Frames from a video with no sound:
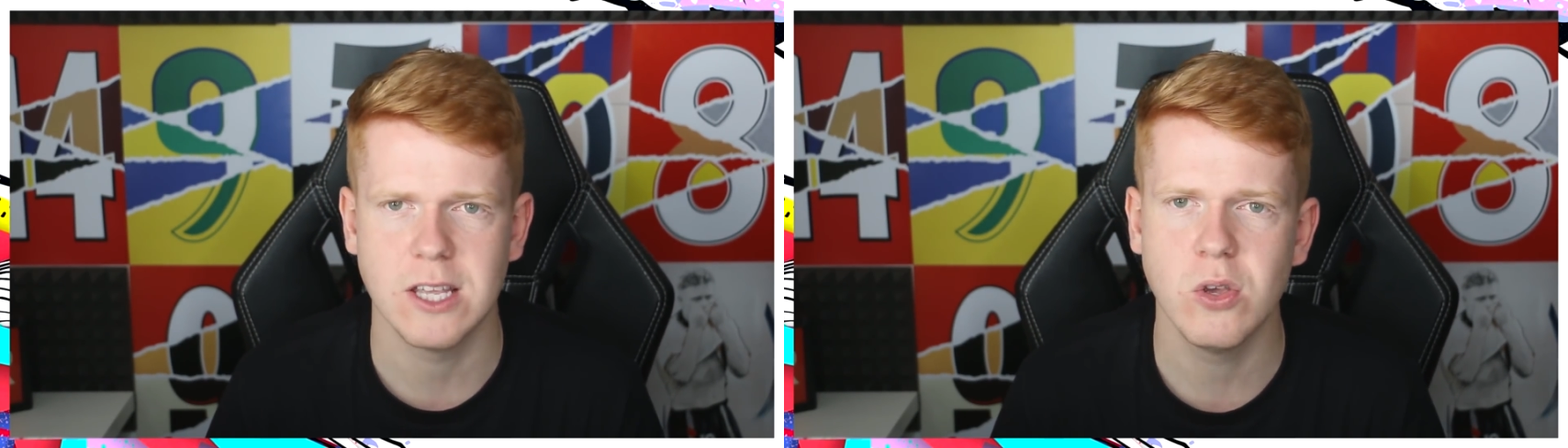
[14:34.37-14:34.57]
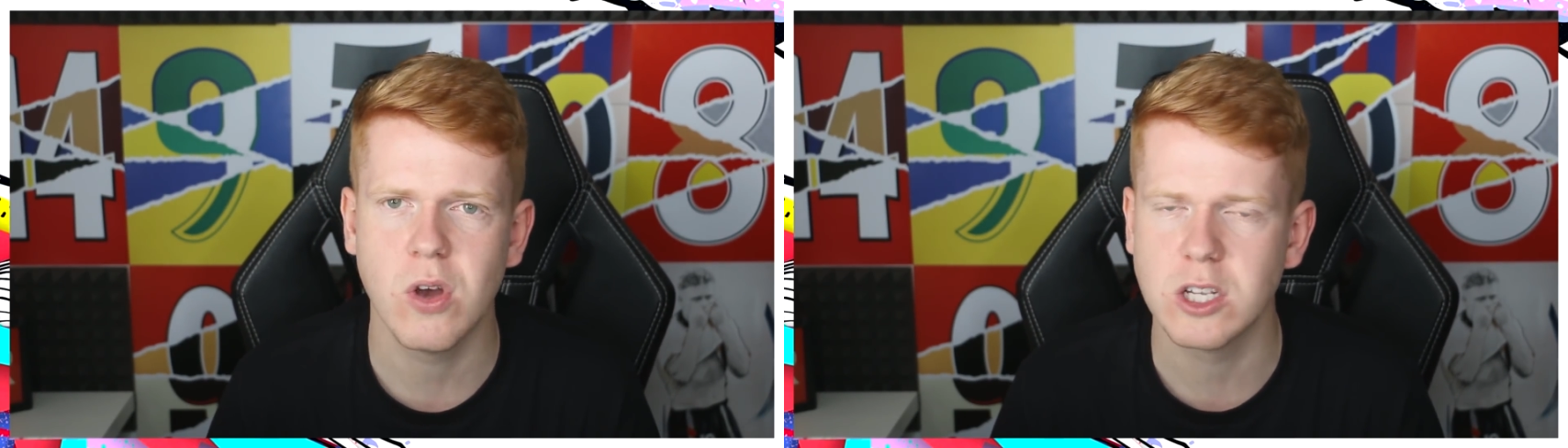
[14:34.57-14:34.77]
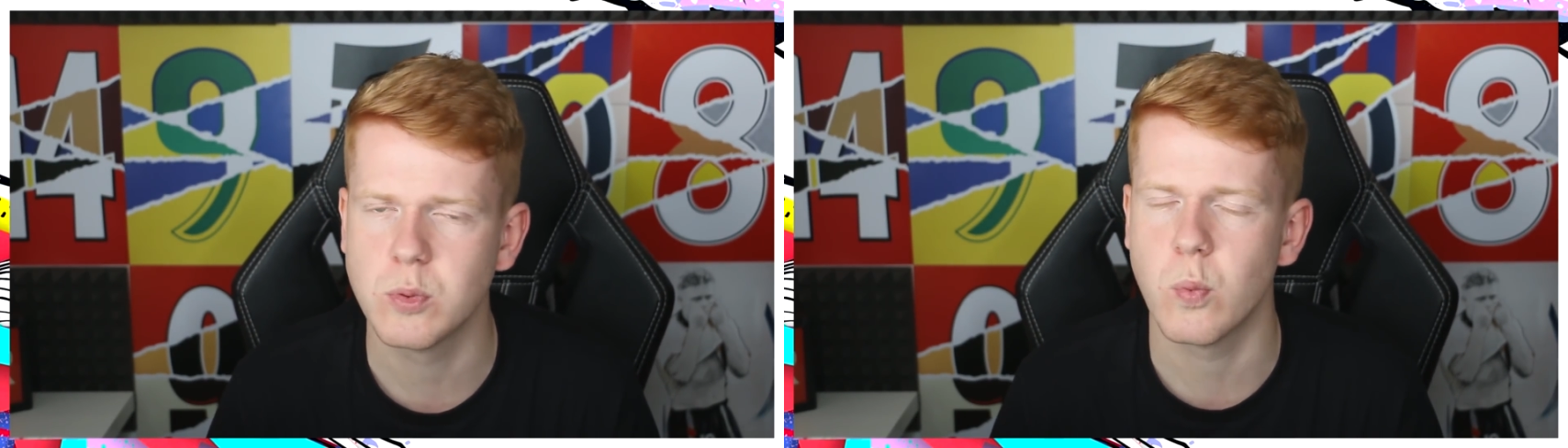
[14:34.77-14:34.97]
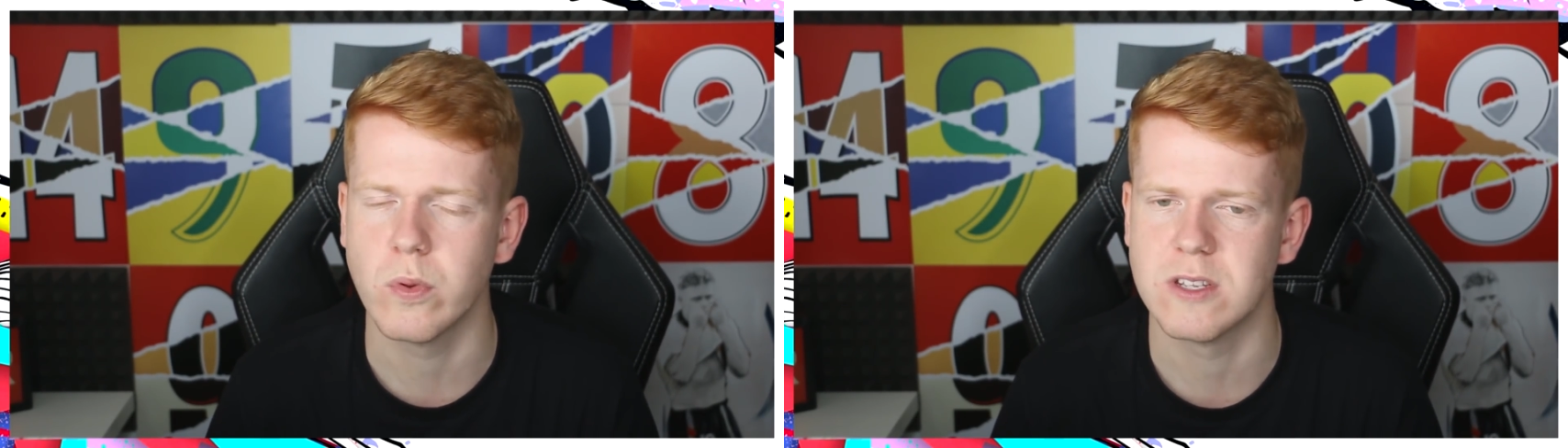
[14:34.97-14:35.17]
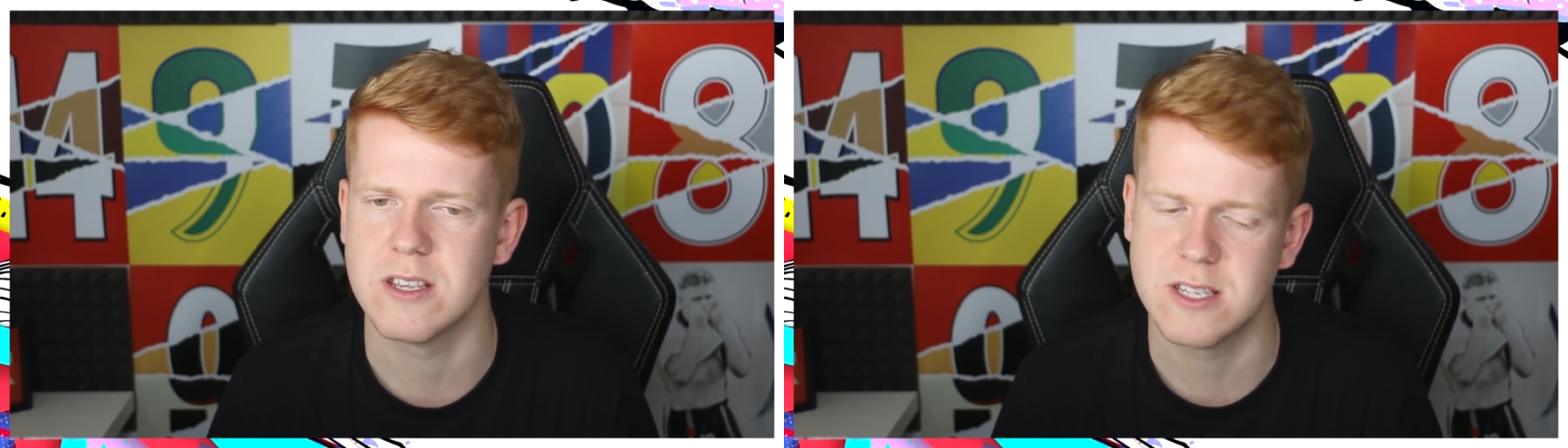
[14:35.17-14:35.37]
that you guys would
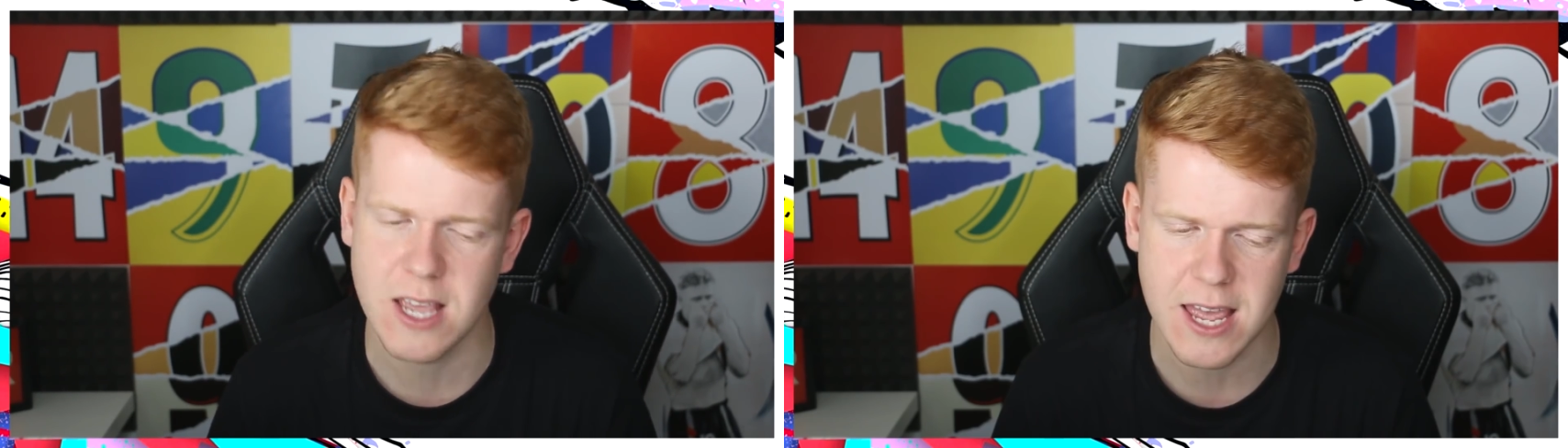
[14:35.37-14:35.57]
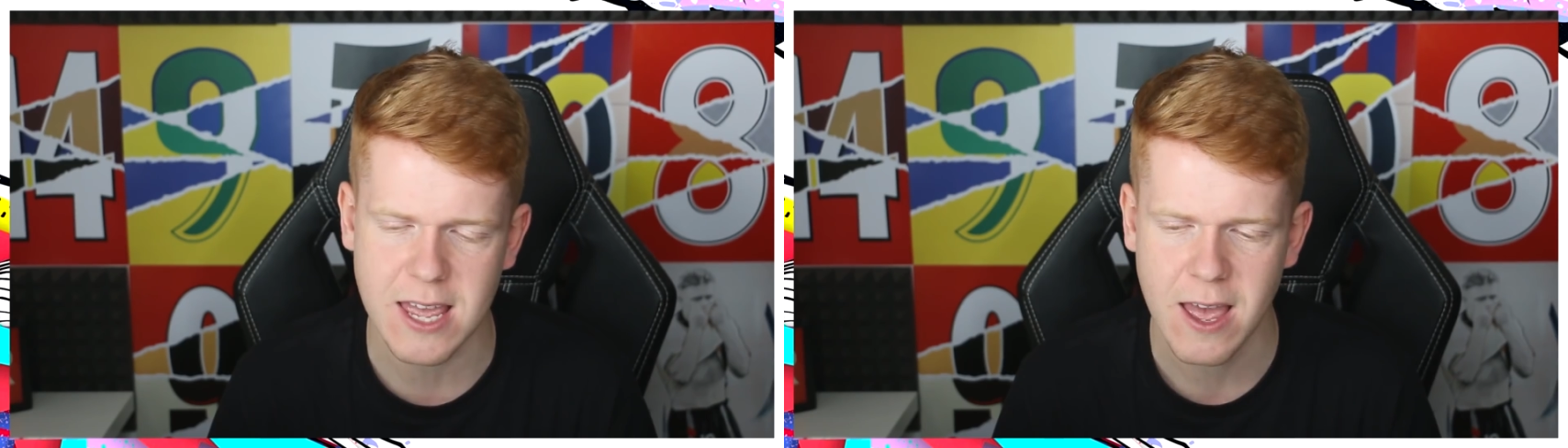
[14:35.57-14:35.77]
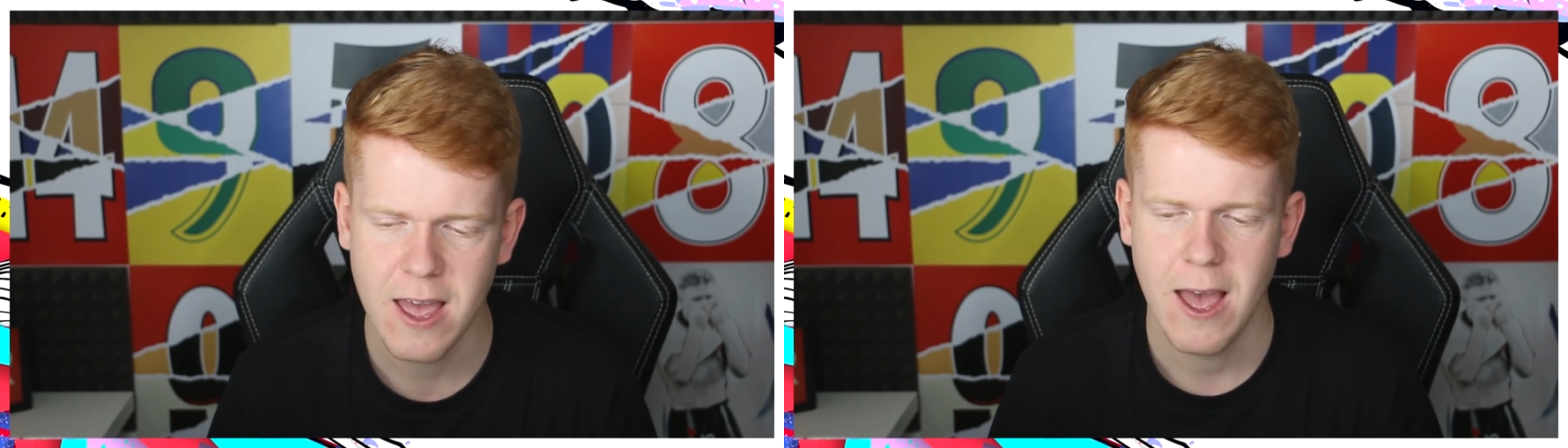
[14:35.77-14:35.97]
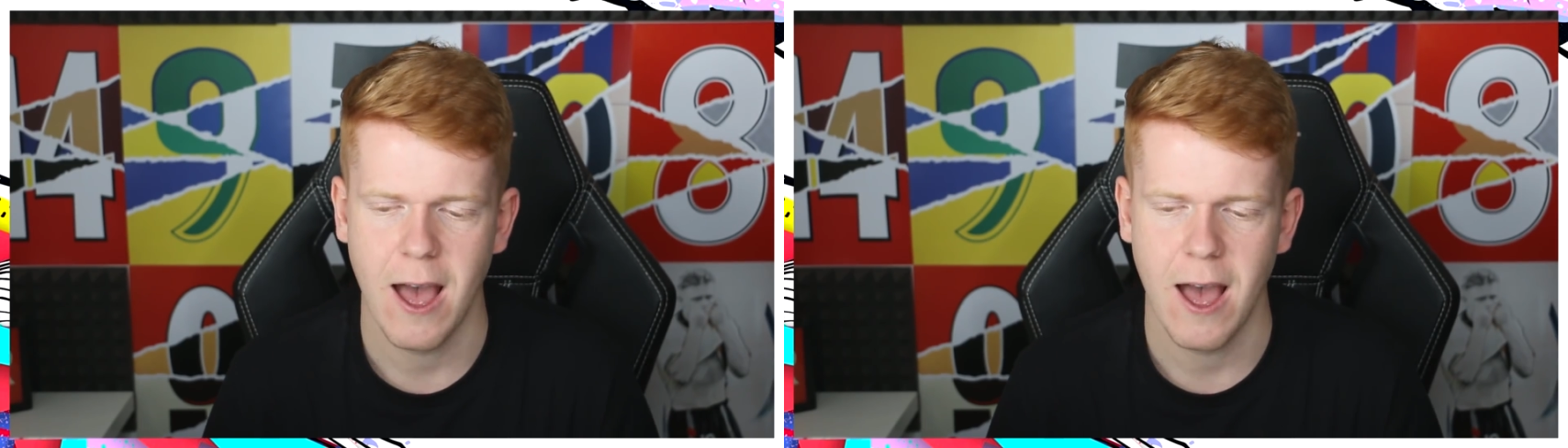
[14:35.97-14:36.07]
want to see,